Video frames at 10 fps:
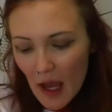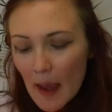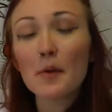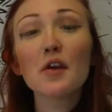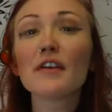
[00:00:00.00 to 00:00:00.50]

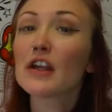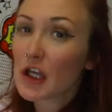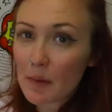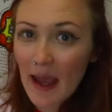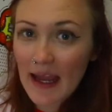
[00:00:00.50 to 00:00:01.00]
A movie
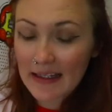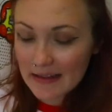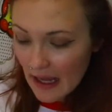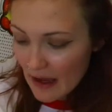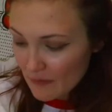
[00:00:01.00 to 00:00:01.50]
you hate
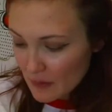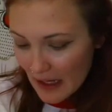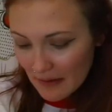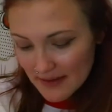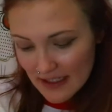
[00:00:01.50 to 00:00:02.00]
that everyone
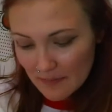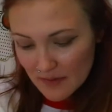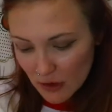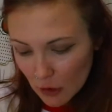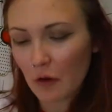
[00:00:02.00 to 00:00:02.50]
else
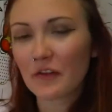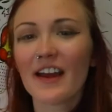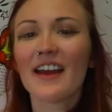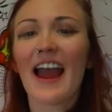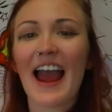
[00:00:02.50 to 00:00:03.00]
seems to love.
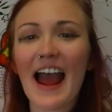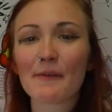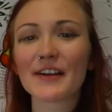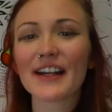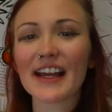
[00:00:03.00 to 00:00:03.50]

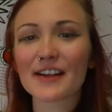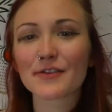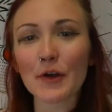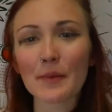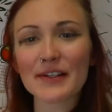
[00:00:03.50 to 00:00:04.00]
I'm going to get
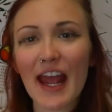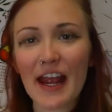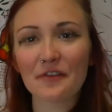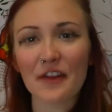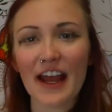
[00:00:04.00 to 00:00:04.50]
so much
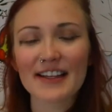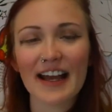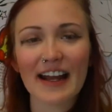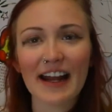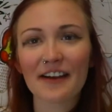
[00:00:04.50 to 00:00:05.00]
hate for this,
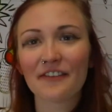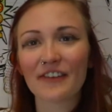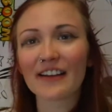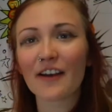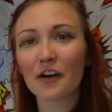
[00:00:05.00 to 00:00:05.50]
and I can
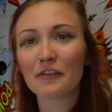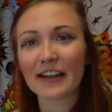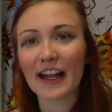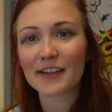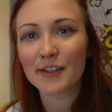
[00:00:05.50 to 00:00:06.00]
feel it
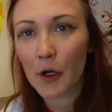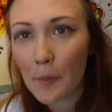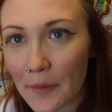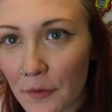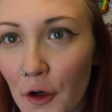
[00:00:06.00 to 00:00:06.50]
already, so
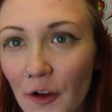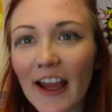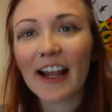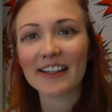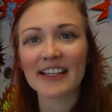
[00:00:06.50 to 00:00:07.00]
before
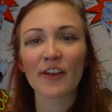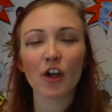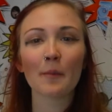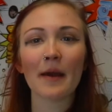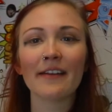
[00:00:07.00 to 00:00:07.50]
like I say the
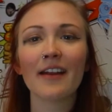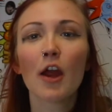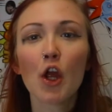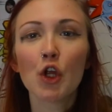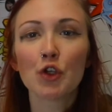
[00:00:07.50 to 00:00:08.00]
comment,
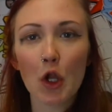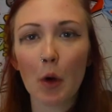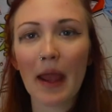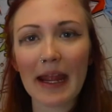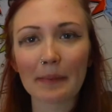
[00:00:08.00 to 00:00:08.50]

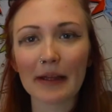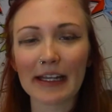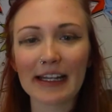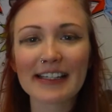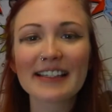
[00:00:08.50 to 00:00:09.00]
no hate
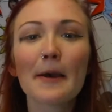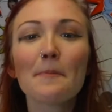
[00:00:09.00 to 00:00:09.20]
please.